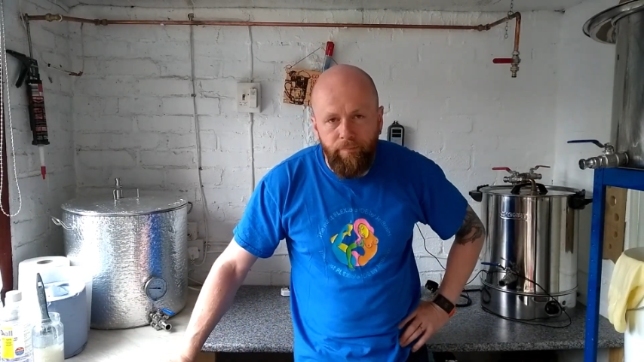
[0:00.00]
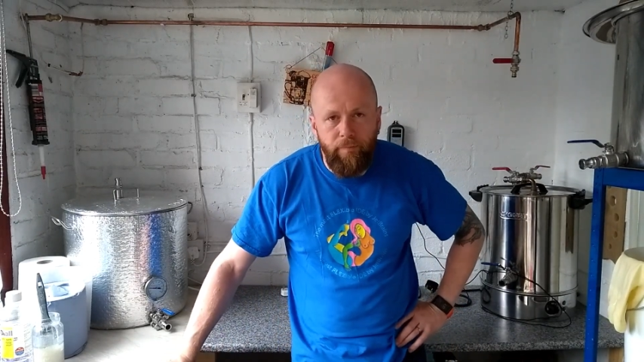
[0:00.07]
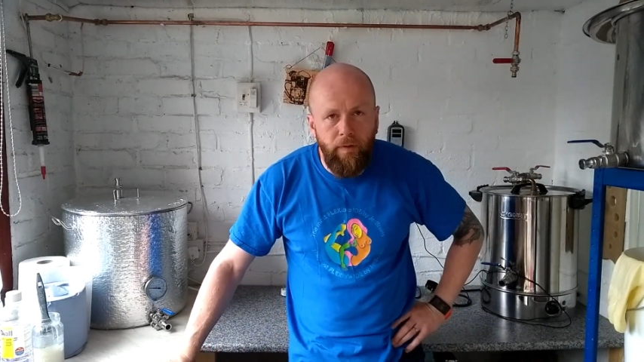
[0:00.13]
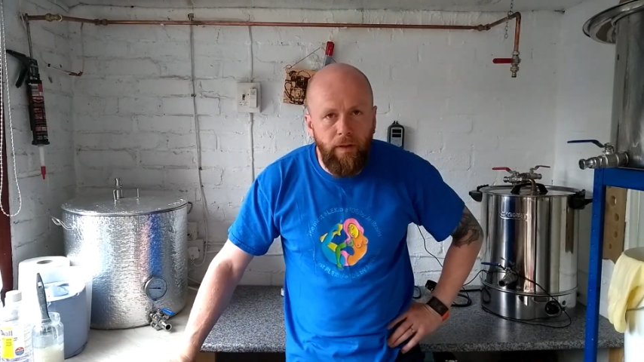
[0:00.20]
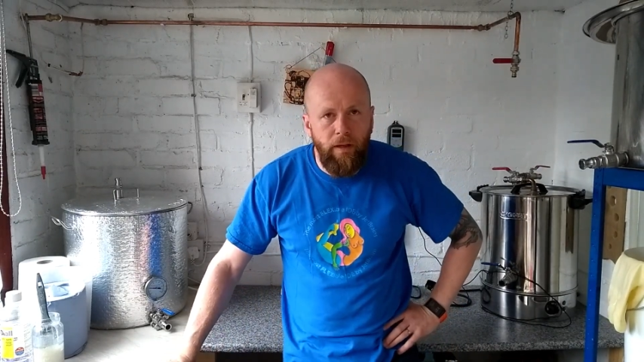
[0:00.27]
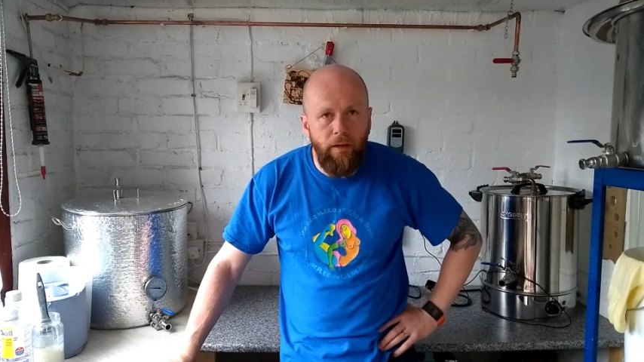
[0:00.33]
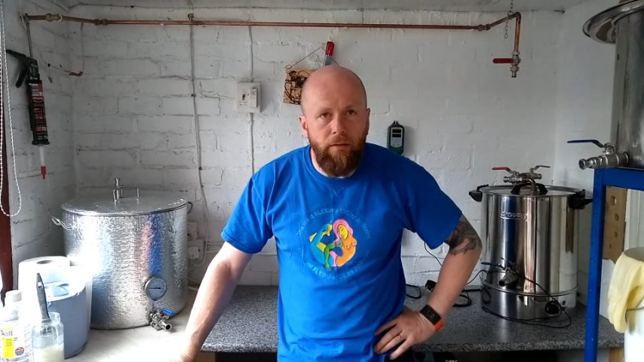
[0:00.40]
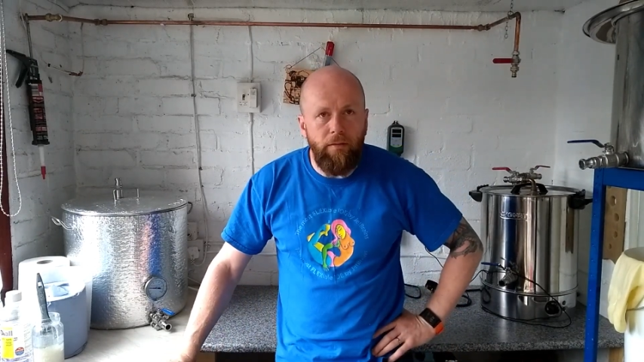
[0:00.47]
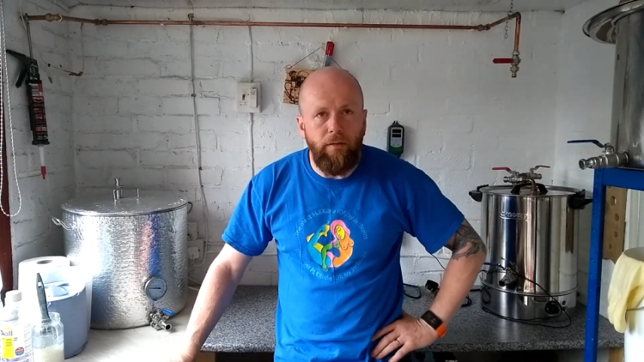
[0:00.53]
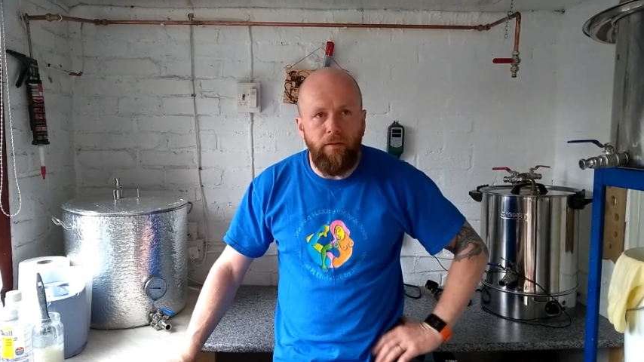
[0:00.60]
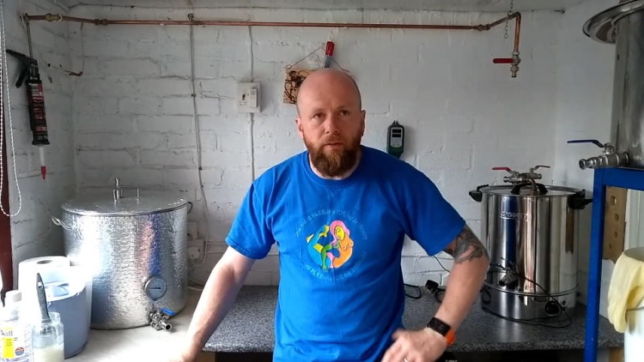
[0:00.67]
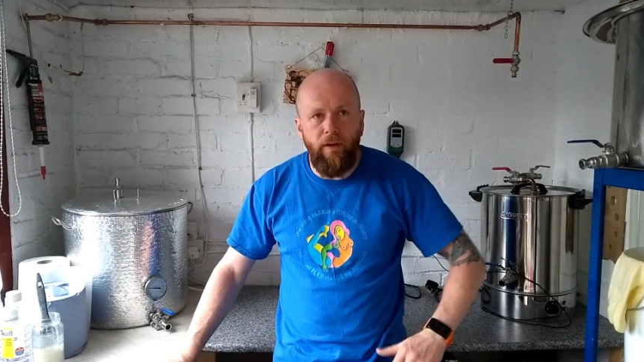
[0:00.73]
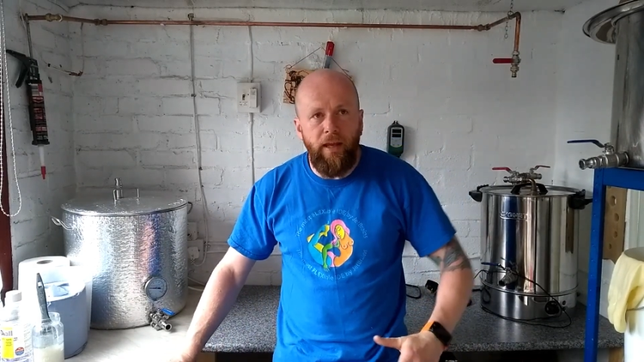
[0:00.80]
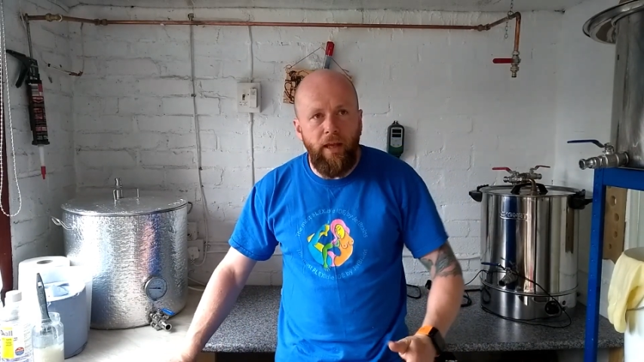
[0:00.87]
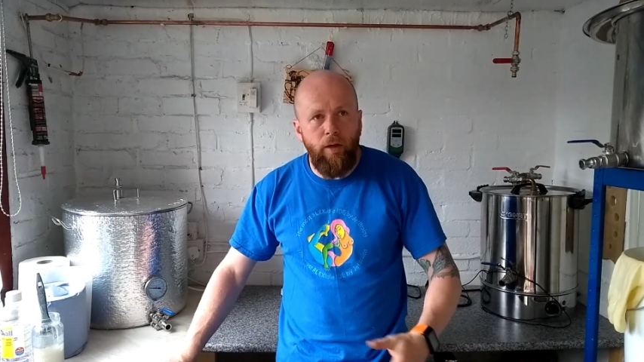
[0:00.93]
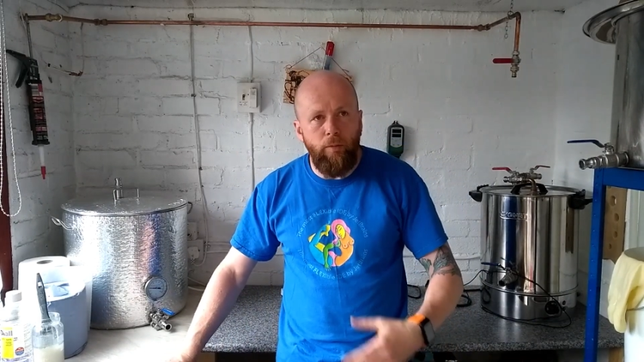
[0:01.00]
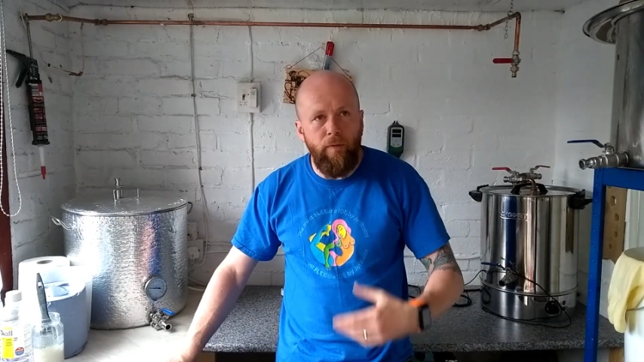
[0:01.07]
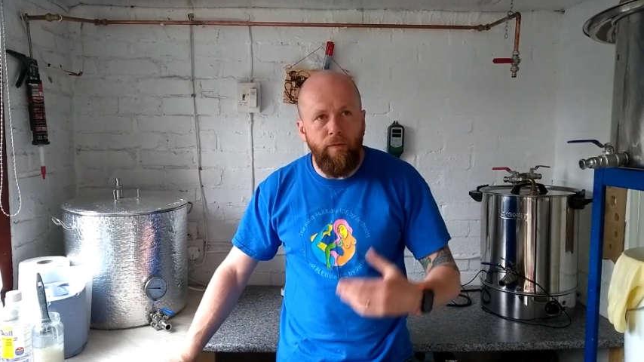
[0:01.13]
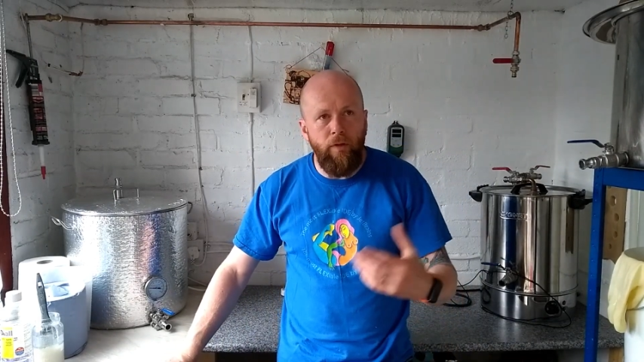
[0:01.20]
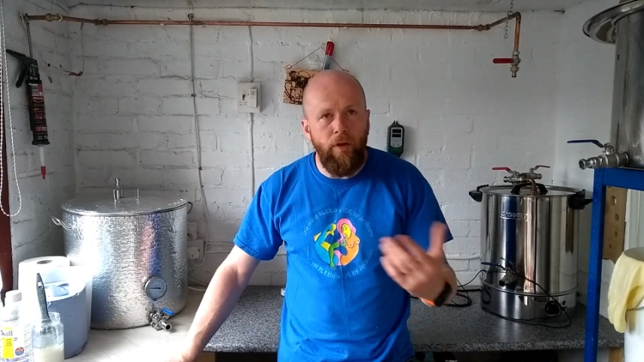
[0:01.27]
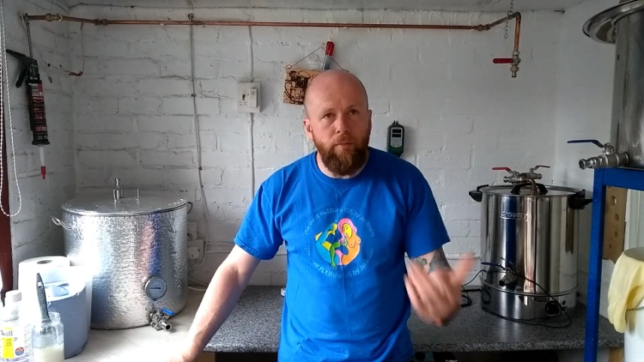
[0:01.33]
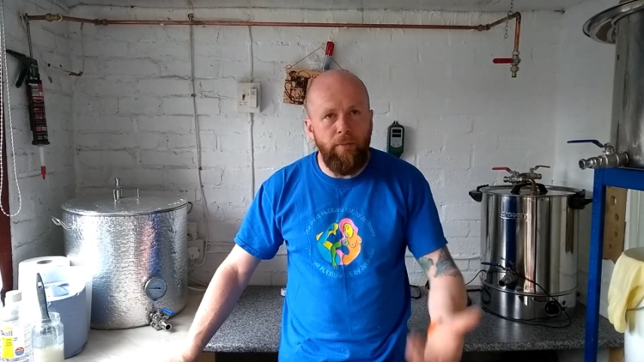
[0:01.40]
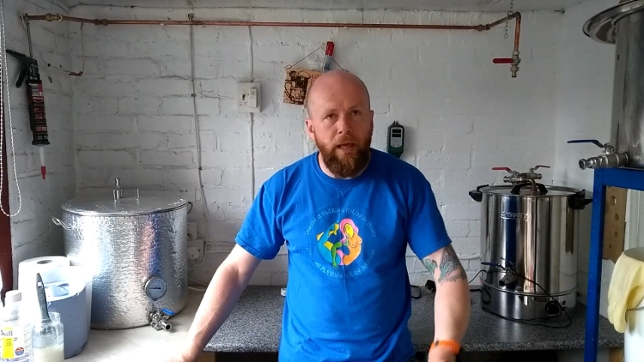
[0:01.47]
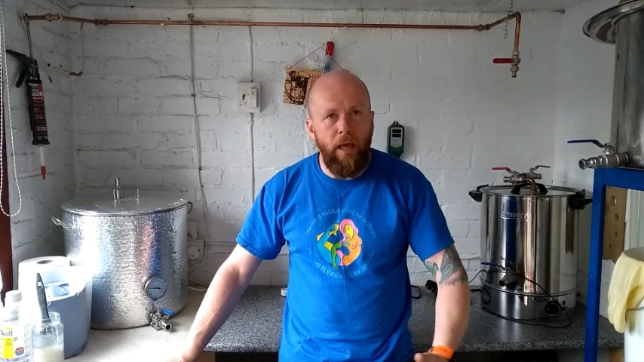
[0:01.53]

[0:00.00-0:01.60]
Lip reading: you know, tinker with them,